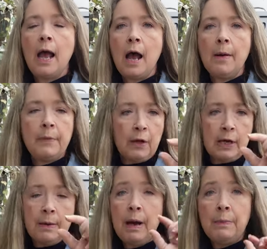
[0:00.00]
um, they'll
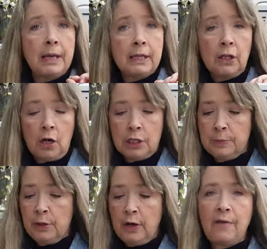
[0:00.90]
come up like the
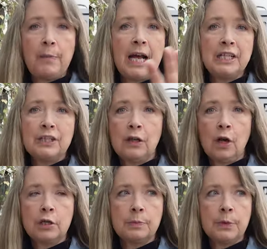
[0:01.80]
larkspur i have patches of
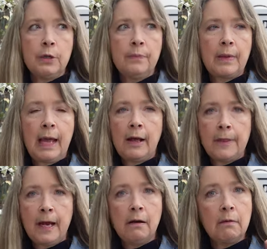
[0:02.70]
larkspur
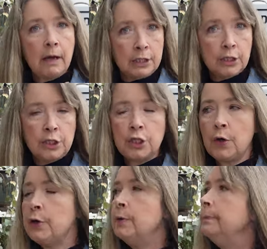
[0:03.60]
out there. I should
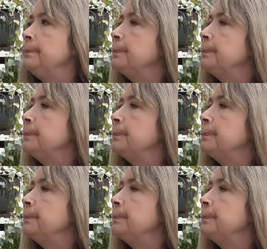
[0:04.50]
show you.